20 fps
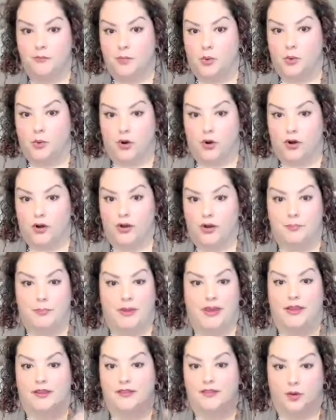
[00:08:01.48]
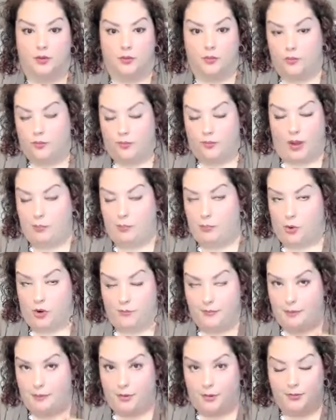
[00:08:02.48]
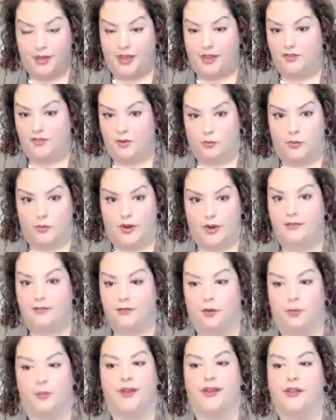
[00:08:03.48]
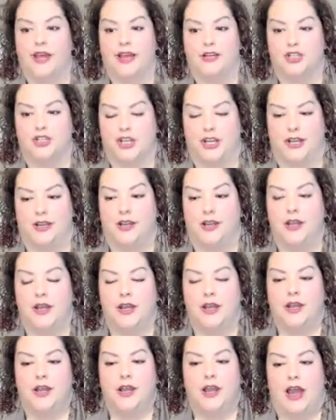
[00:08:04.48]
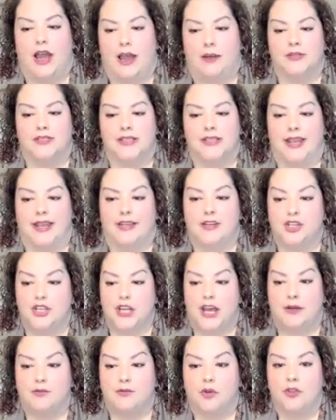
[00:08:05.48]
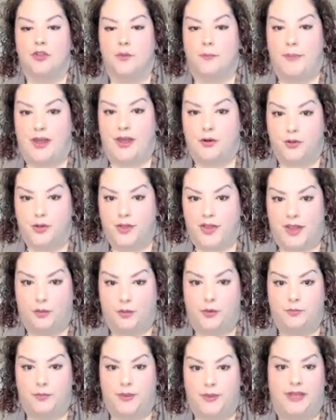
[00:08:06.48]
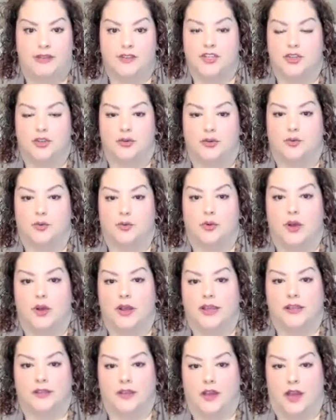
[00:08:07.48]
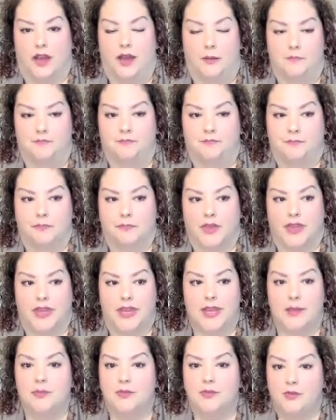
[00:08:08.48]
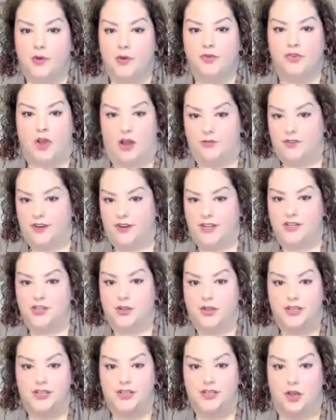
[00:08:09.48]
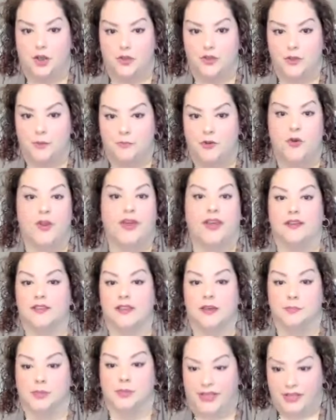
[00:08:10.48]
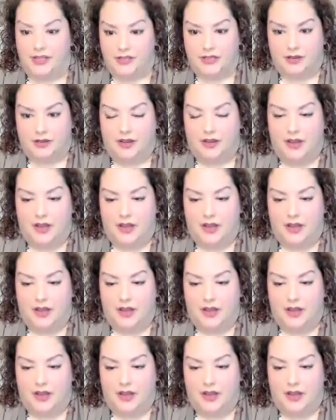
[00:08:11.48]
of a board because they're a board member, because they're running for re-election, I would say in general, the better thing would be to keep the votes confidential until the voting is complete.